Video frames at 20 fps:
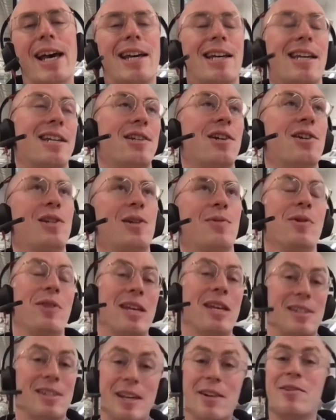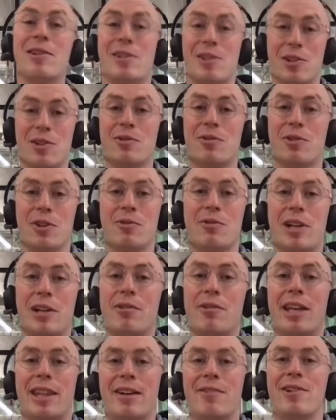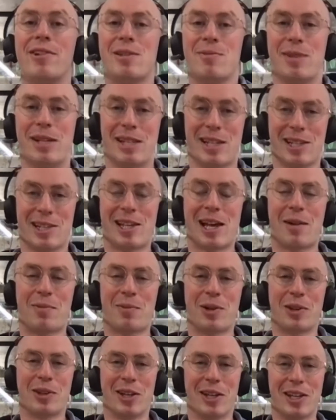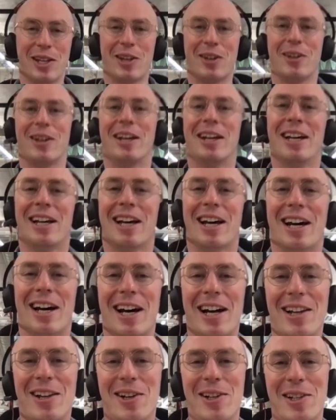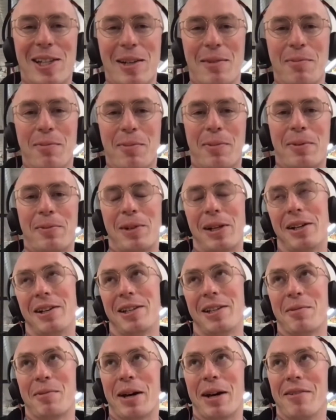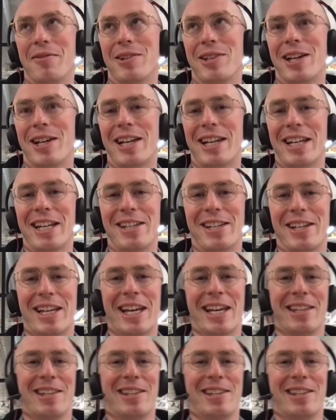Yeah, totally. Well, there is. You're really right. There is a misconception that, you know, a lasting power of attorney is